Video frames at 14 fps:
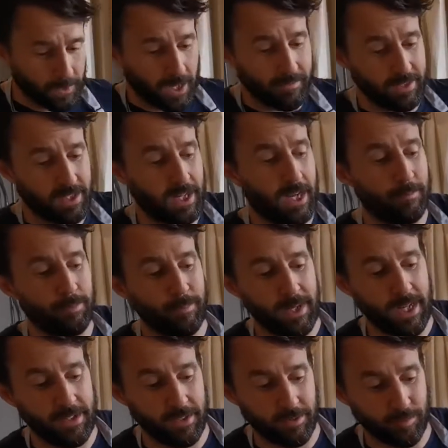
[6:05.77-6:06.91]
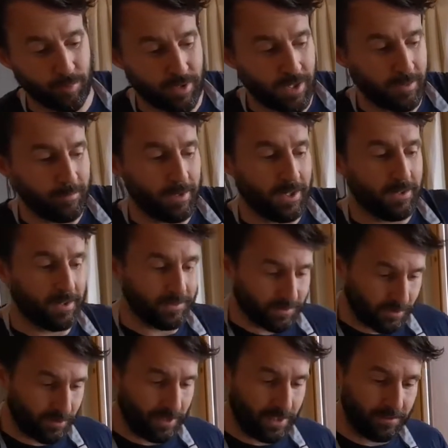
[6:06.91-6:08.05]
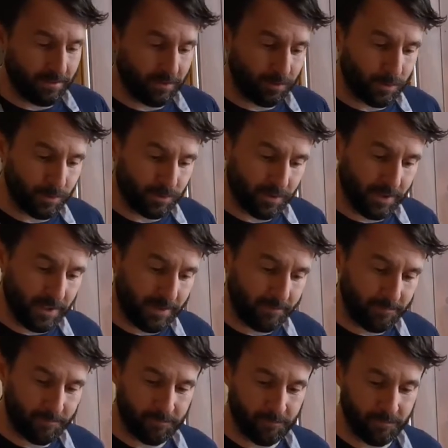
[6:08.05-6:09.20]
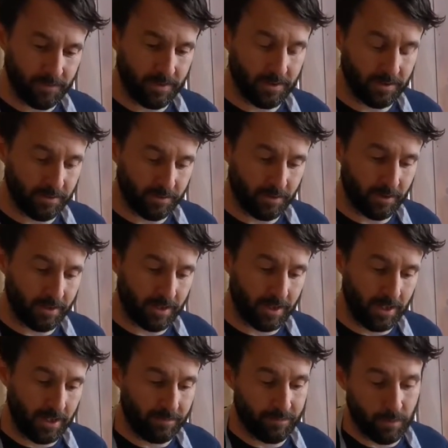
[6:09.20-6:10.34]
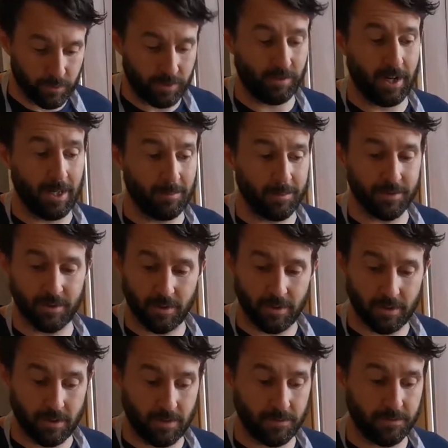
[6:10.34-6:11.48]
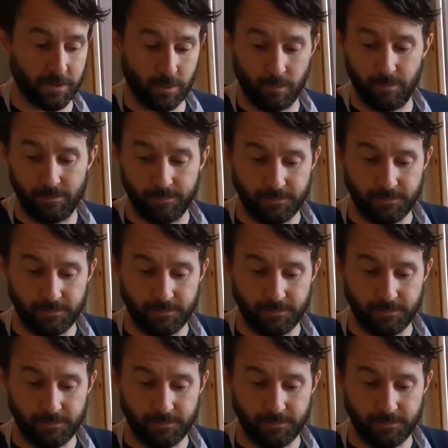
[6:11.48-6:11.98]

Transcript: Haven't yet prepared this brine, but I know there's 2 litres of water in there. So I'm going to need 40 grams of salt.